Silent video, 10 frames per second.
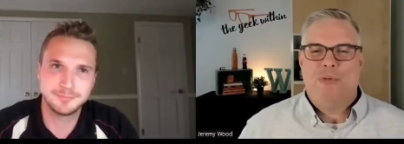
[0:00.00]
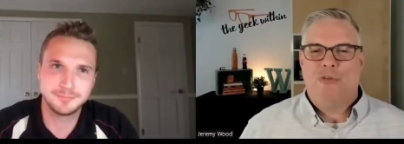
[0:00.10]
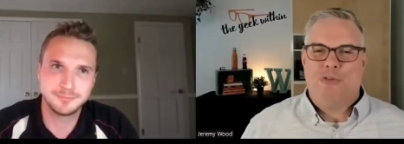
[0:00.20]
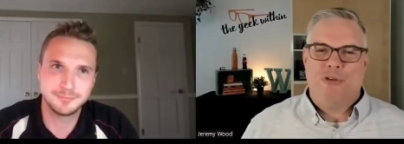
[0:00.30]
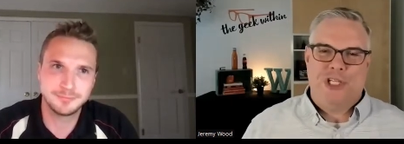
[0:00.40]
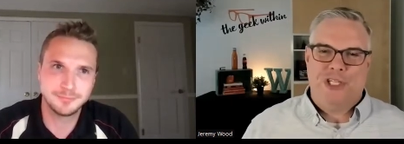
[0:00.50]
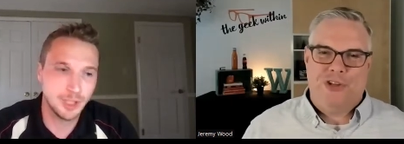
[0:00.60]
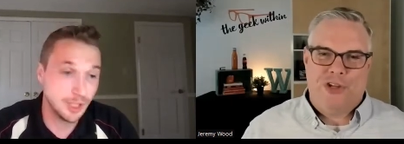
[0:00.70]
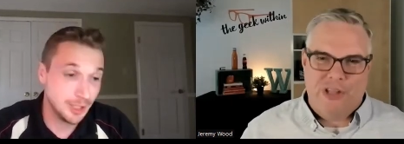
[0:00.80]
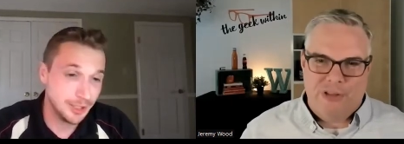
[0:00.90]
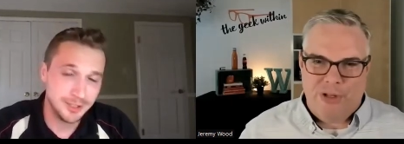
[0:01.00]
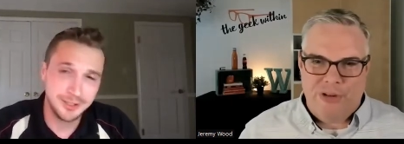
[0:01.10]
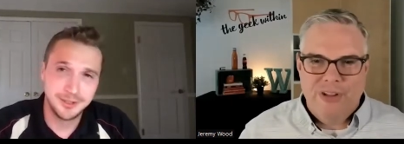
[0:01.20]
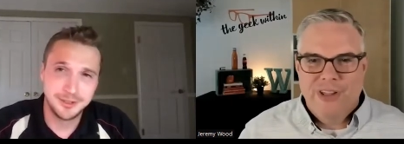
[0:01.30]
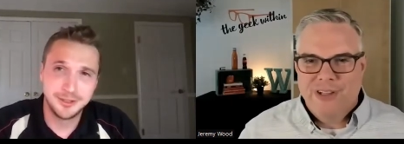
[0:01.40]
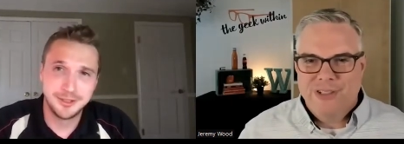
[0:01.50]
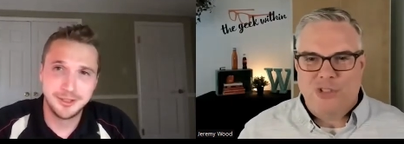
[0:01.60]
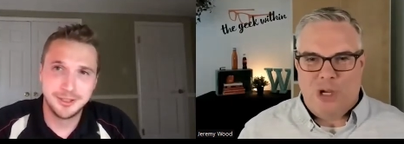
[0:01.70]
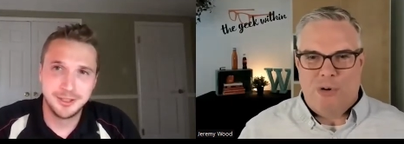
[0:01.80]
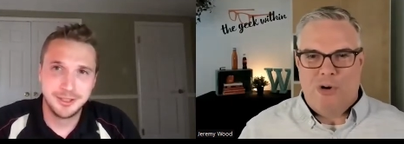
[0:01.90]
Speaker 1: could move to Virginia, you could live in
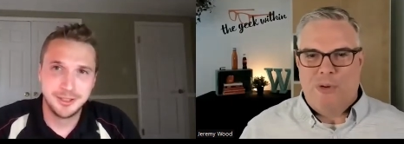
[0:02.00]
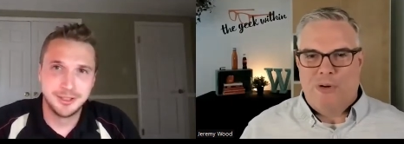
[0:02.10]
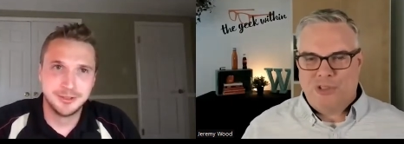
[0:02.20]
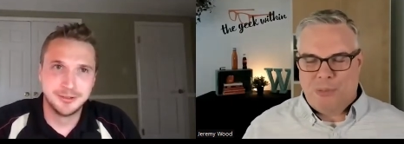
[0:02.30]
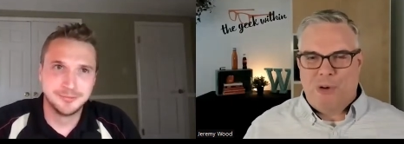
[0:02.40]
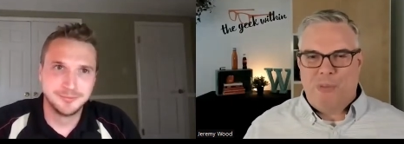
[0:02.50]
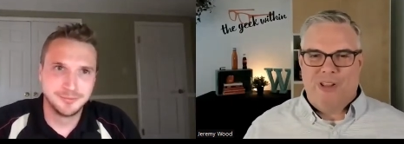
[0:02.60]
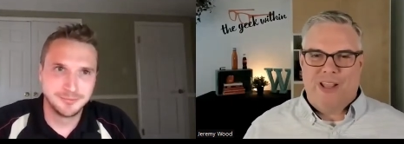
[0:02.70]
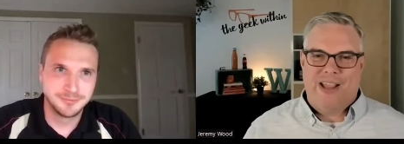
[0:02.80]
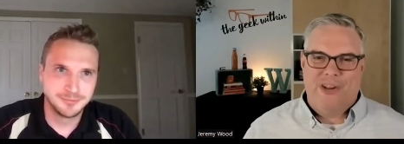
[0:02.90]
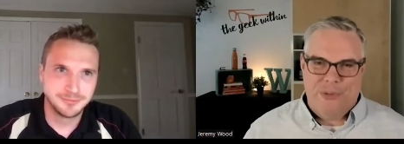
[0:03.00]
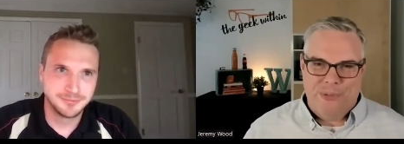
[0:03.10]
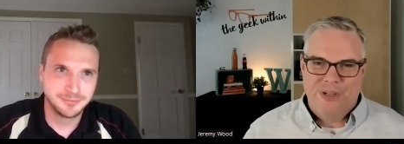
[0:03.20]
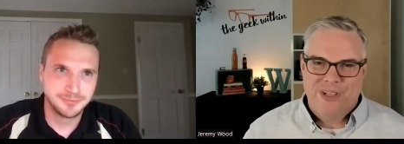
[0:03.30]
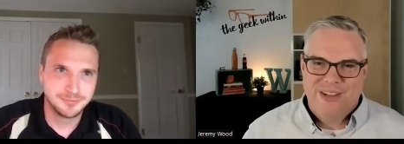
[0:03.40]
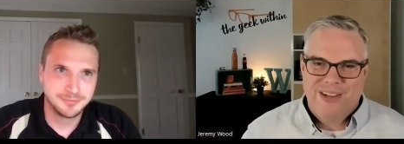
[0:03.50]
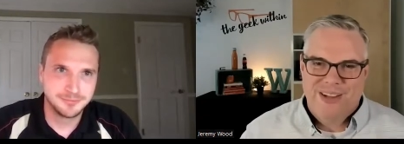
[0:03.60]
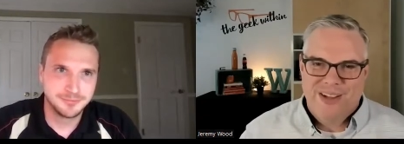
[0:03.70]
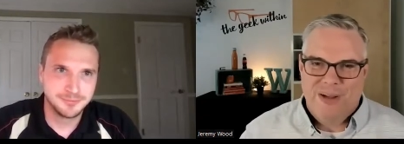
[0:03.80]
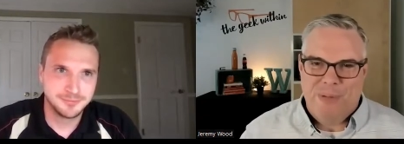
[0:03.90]
suburb suburbia like I do,
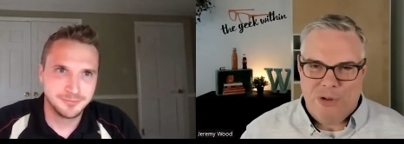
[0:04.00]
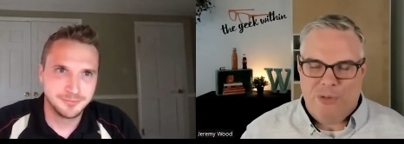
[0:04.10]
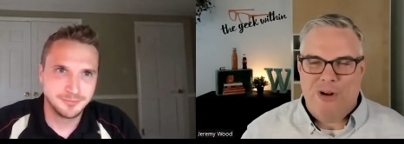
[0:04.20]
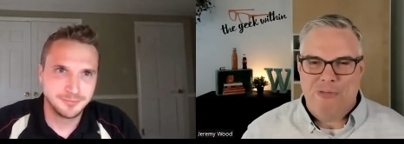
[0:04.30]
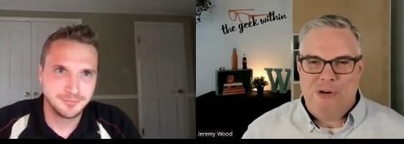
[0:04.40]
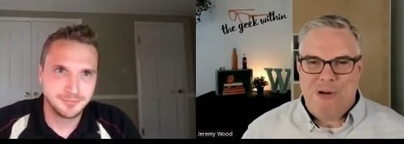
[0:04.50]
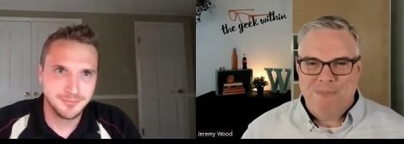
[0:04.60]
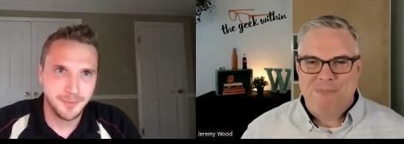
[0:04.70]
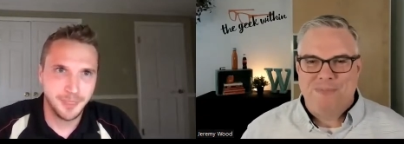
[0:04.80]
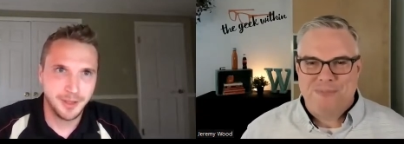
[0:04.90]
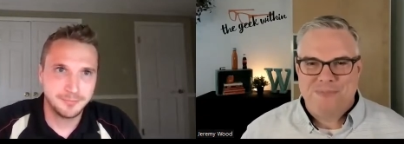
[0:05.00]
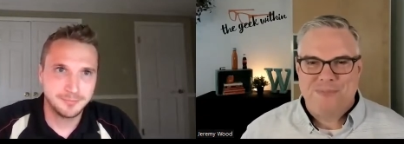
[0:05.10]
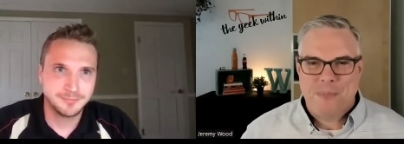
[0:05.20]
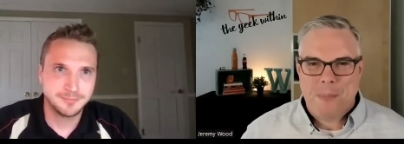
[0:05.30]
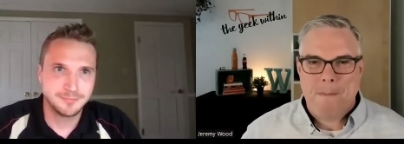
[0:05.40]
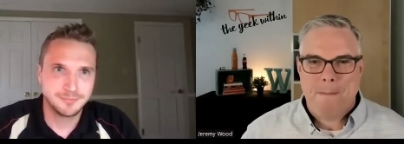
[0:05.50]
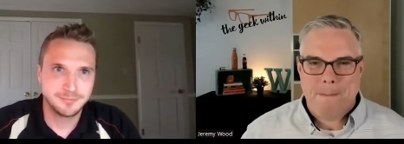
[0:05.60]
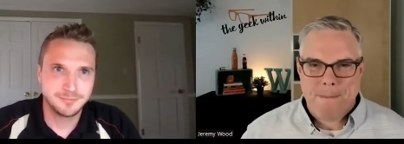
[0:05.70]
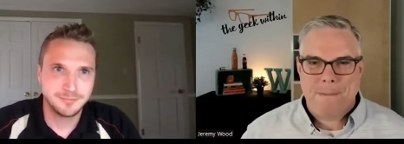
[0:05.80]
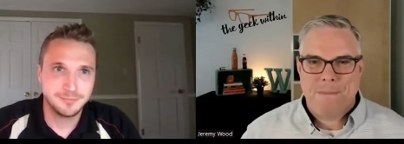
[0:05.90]
but you're on a farm.
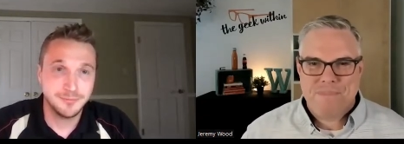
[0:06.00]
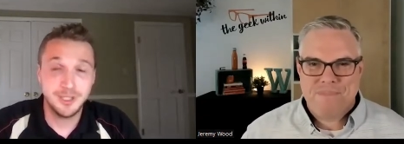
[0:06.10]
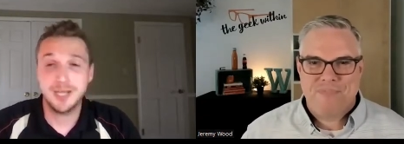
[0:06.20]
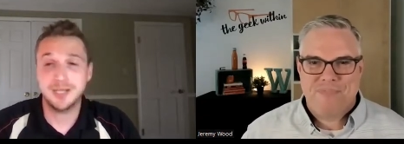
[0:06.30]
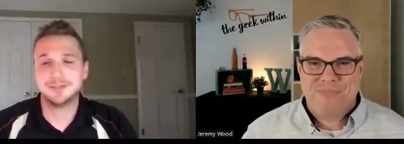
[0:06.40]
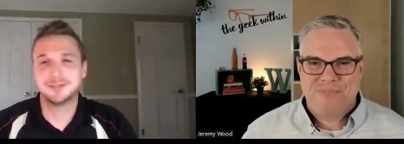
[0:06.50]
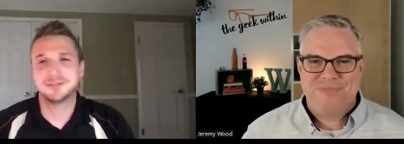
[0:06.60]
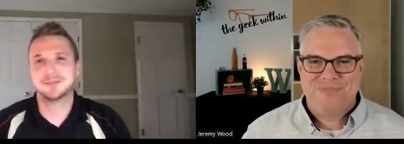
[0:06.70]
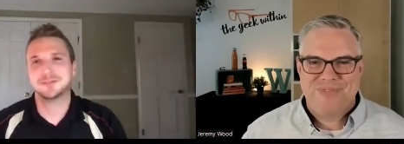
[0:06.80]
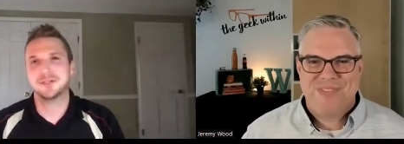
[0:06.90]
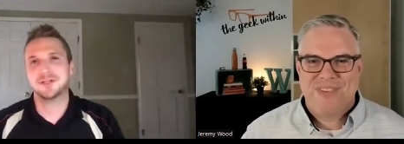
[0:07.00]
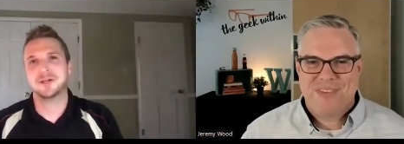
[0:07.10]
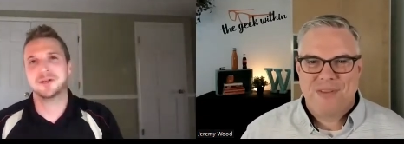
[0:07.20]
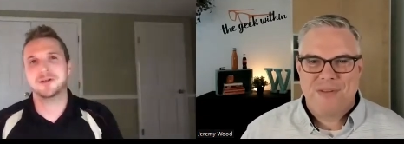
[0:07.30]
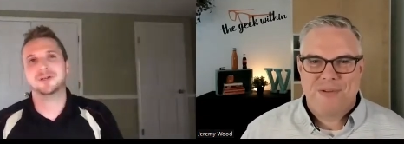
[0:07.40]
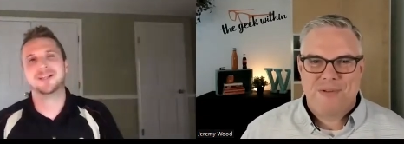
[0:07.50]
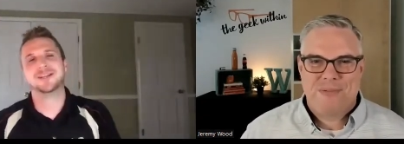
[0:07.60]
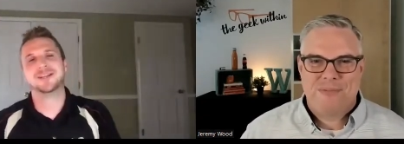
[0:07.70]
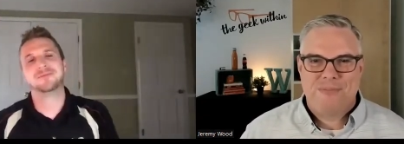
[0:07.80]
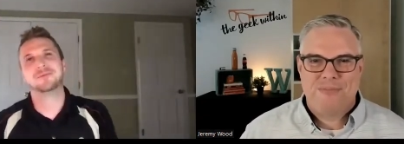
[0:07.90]
Speaker 2: Yes. So
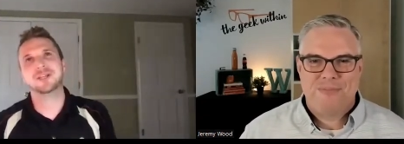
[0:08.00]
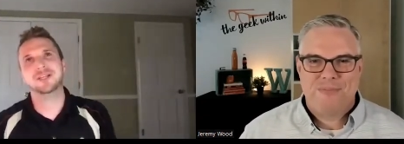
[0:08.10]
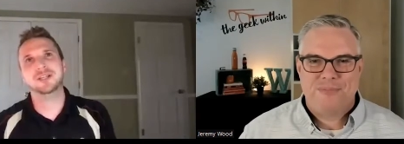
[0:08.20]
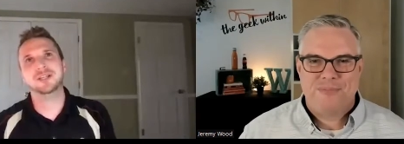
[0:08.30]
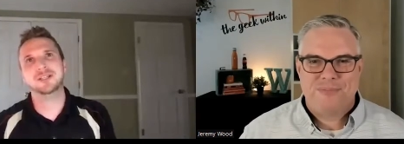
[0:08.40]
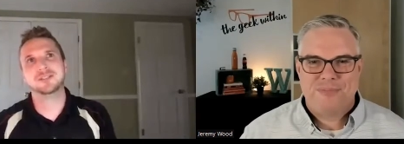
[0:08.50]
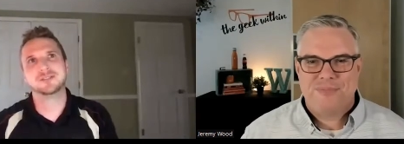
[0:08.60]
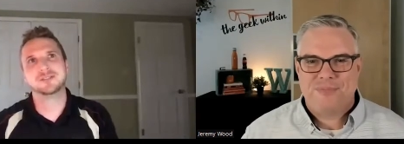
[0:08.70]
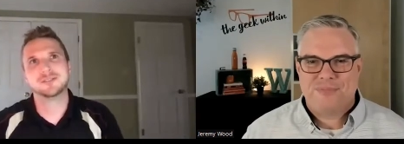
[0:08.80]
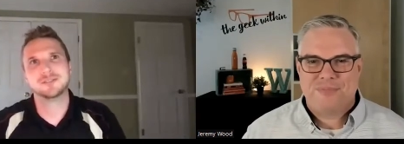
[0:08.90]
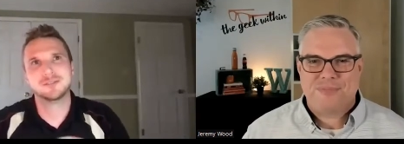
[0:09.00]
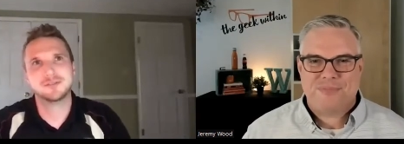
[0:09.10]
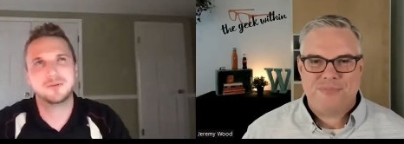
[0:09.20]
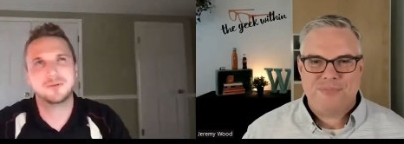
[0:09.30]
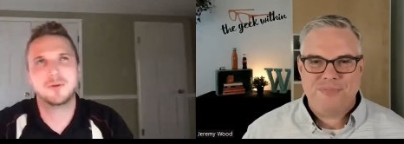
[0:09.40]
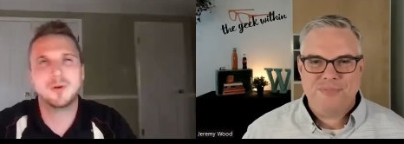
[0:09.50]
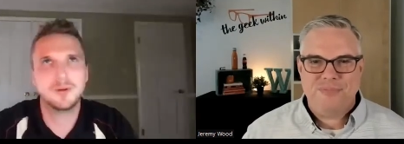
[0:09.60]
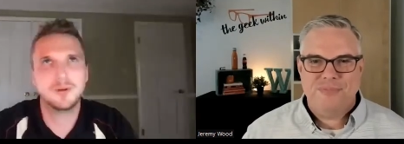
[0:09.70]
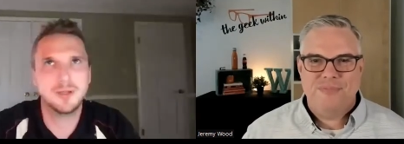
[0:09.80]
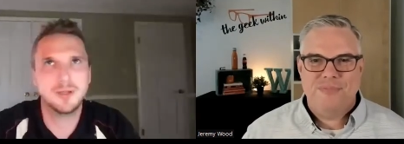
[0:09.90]
we
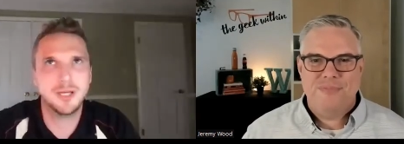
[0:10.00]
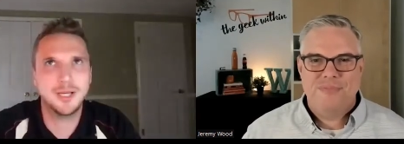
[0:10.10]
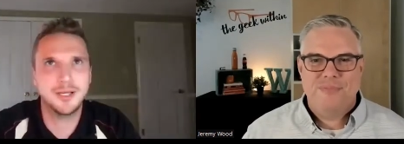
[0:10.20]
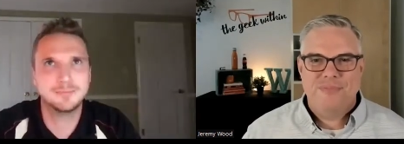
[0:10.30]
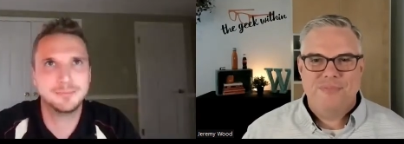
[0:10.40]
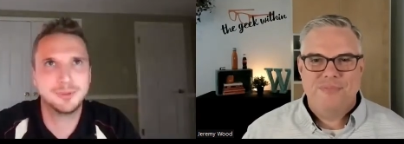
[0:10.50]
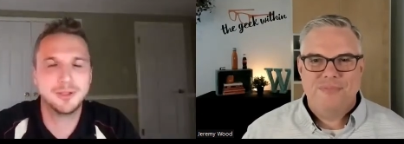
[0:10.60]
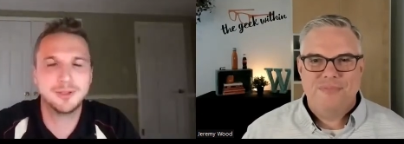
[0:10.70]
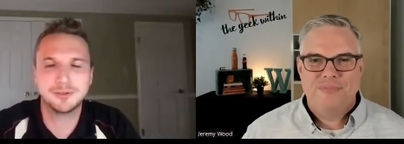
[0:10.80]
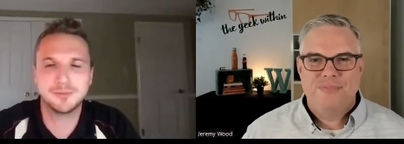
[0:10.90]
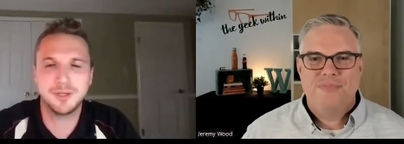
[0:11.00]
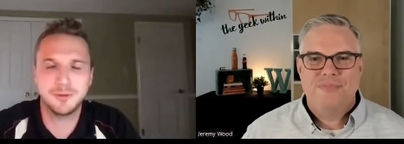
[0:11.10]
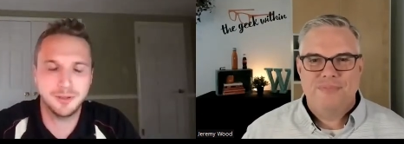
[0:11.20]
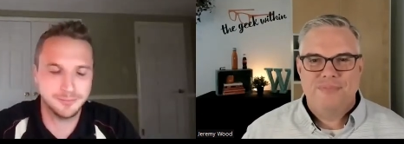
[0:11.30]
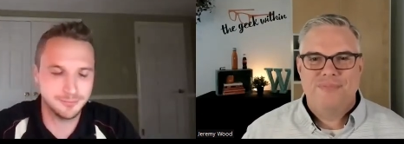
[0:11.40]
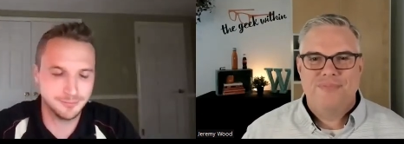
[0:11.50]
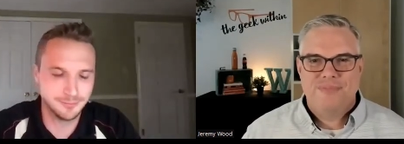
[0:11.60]
well um, put it this way. Well,